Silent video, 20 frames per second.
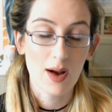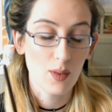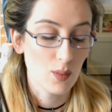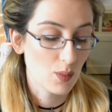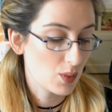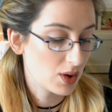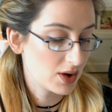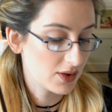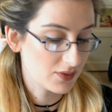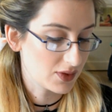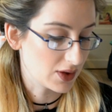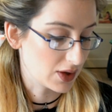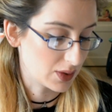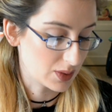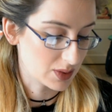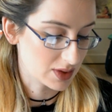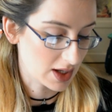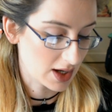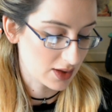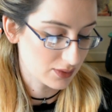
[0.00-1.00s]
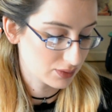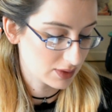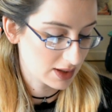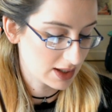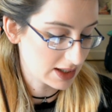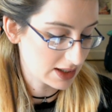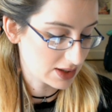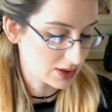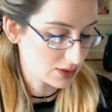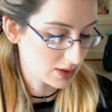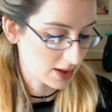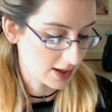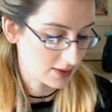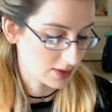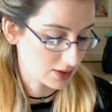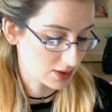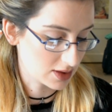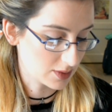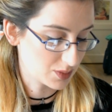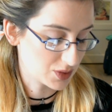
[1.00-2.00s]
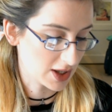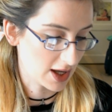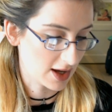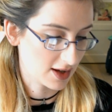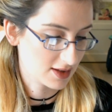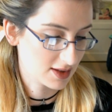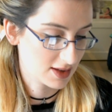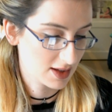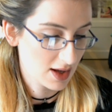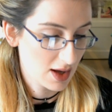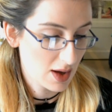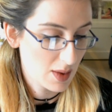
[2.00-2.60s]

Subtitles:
one of those, I really do like those subjects.